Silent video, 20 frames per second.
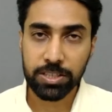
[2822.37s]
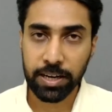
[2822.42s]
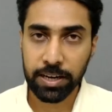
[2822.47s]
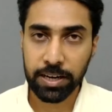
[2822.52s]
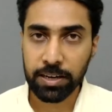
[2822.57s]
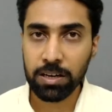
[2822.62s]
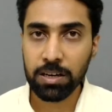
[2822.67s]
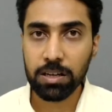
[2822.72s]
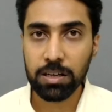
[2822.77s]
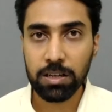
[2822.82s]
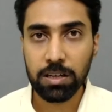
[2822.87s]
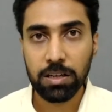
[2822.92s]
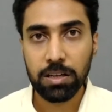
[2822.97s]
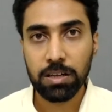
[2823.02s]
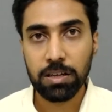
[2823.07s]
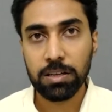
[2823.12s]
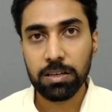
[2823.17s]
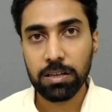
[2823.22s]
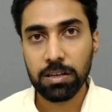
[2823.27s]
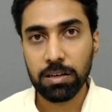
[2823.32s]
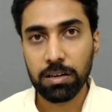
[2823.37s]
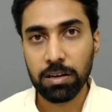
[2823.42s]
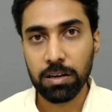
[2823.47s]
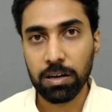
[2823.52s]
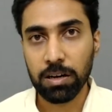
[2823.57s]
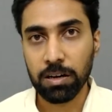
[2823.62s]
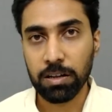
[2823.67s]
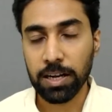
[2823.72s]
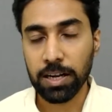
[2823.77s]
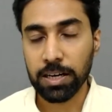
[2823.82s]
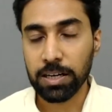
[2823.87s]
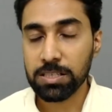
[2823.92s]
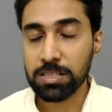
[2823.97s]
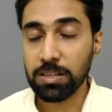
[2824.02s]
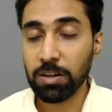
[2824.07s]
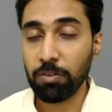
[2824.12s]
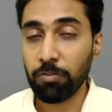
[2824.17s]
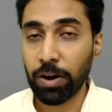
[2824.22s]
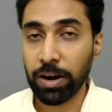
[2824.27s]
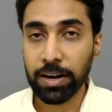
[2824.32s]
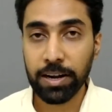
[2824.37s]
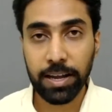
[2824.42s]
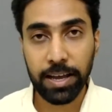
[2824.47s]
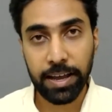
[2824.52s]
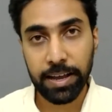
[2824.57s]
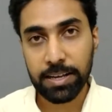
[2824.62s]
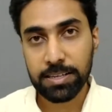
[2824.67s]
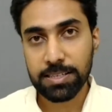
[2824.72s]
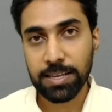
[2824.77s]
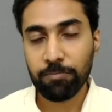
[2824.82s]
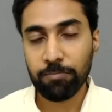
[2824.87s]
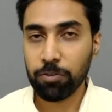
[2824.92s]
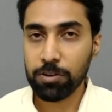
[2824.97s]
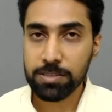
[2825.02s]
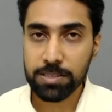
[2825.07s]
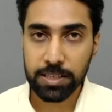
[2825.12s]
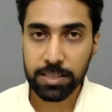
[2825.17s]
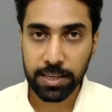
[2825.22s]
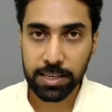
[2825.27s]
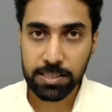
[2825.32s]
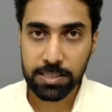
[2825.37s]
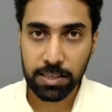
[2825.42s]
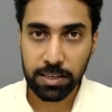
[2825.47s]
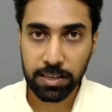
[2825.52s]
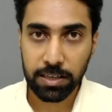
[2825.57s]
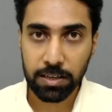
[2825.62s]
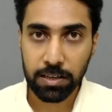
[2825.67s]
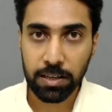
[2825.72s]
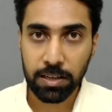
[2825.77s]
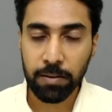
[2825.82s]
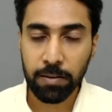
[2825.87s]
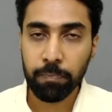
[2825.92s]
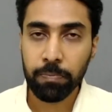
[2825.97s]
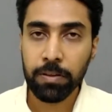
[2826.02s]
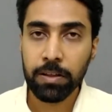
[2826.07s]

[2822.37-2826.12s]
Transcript: end. That is the one-day exam for CSEET.